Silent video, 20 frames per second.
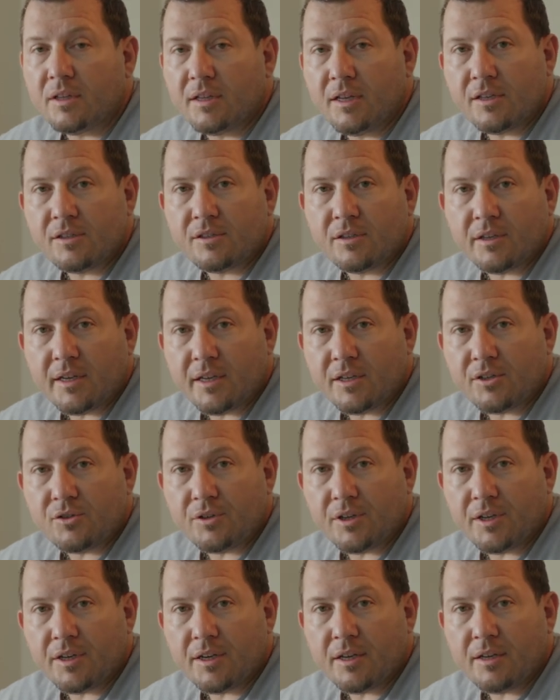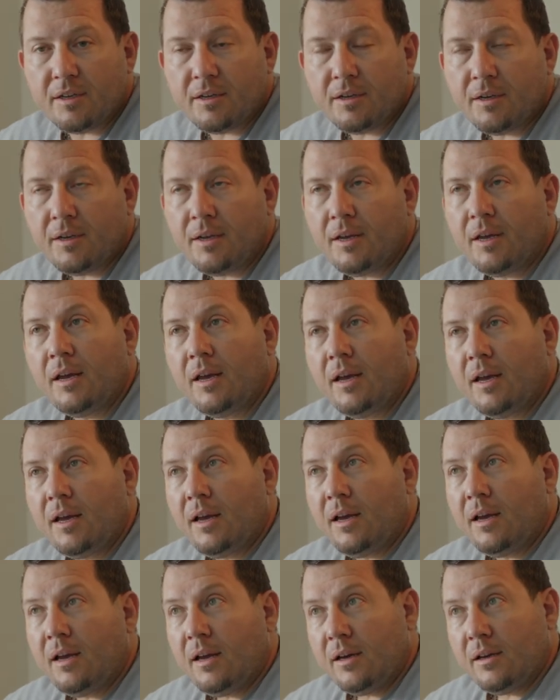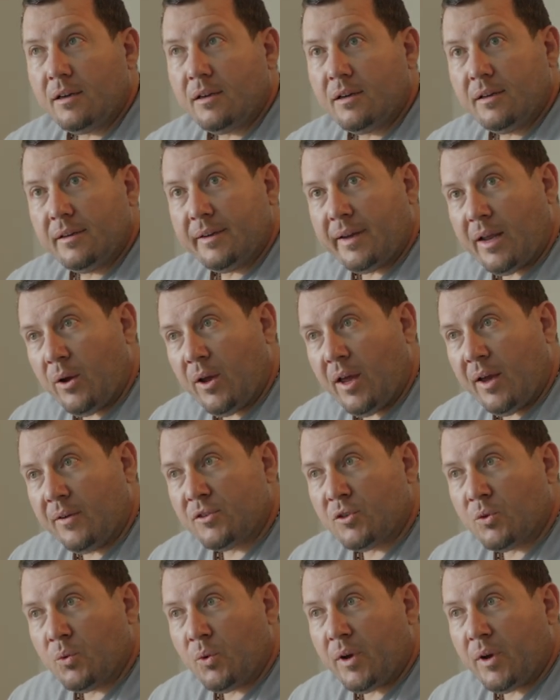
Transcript: list to get treated now have to